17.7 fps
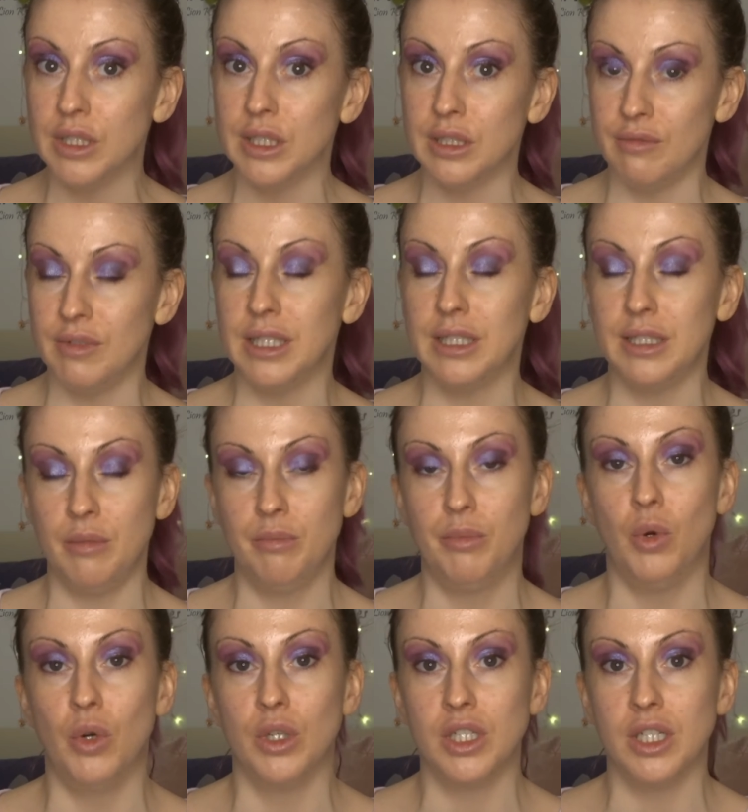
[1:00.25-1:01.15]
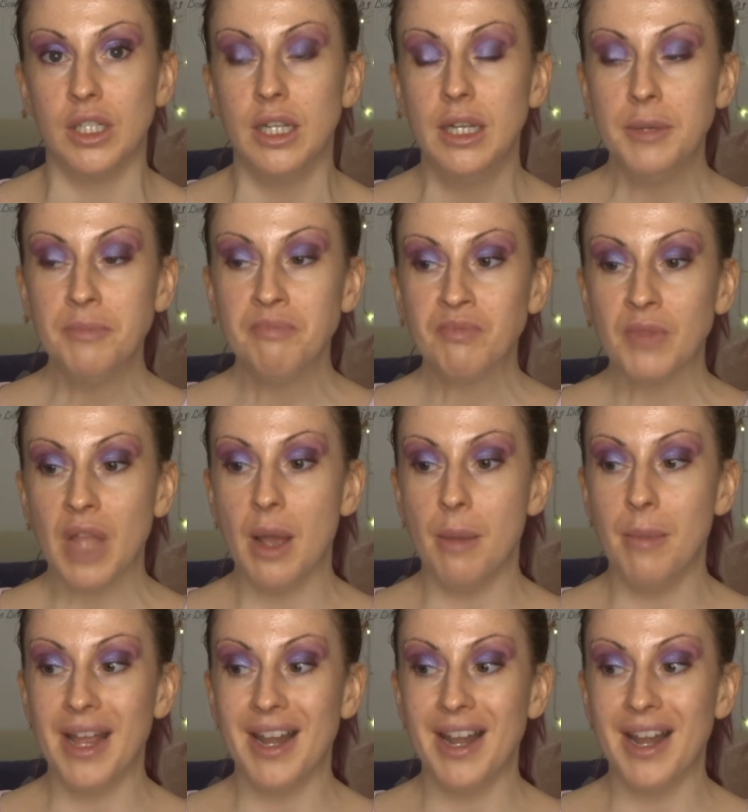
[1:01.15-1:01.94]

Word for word: really really important um,